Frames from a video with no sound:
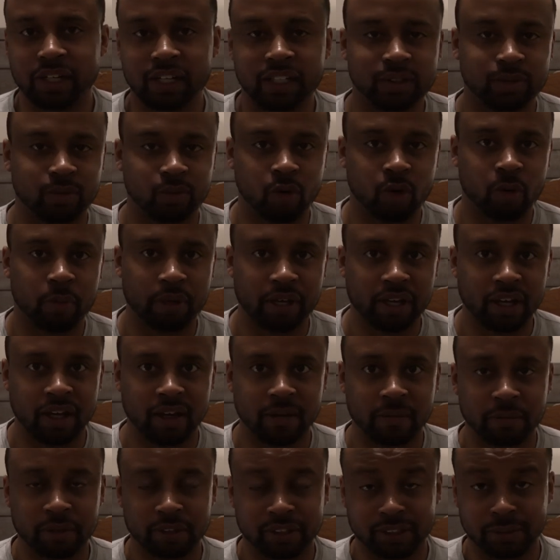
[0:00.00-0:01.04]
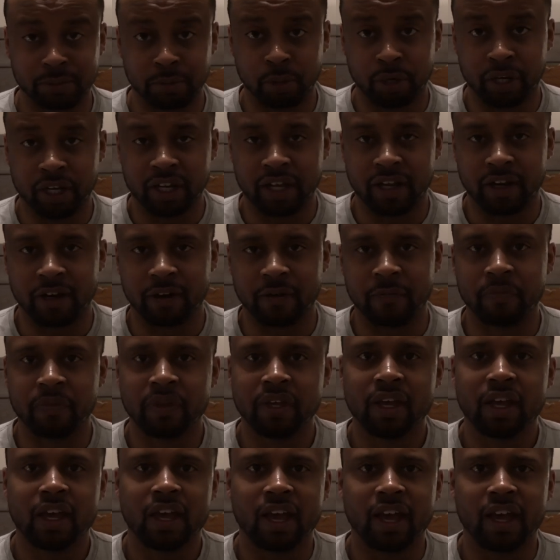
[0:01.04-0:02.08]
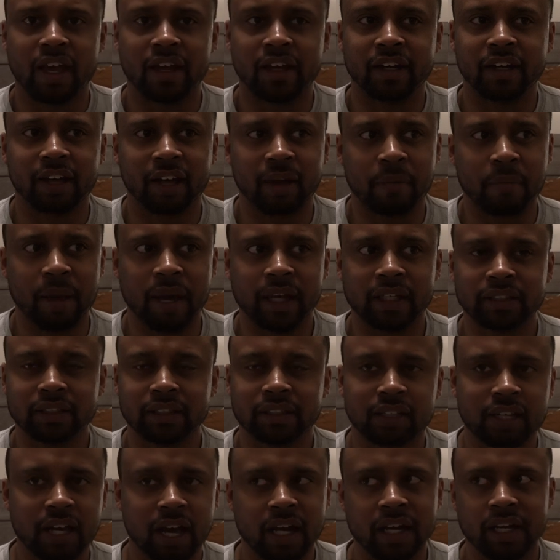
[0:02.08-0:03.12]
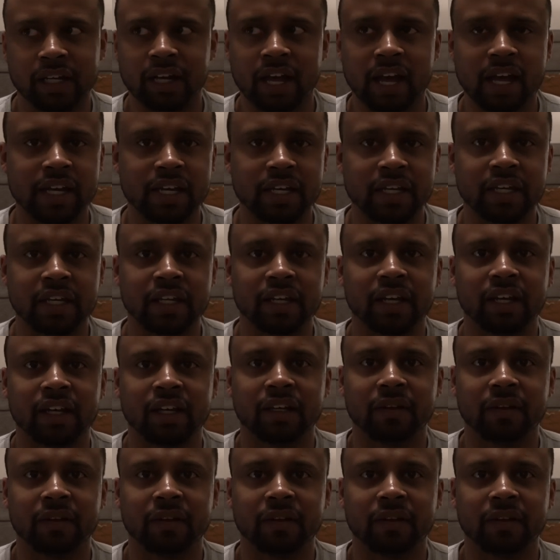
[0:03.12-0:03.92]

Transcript: It's warming up, it's spring here, and I'm actually kind of liking it.